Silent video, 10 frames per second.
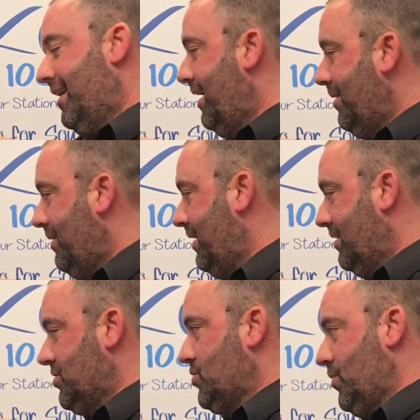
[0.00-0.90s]
And I
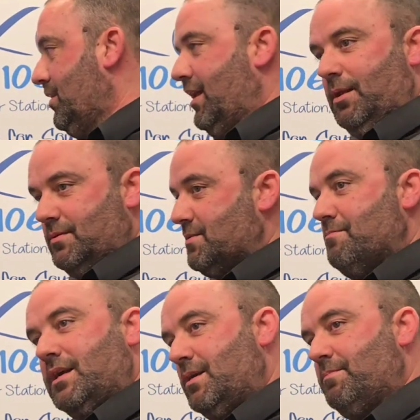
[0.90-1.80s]
just want to help as
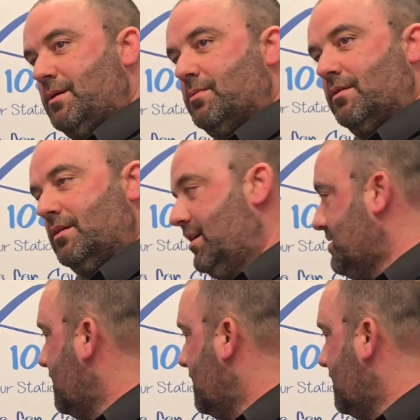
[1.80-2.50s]
many people as I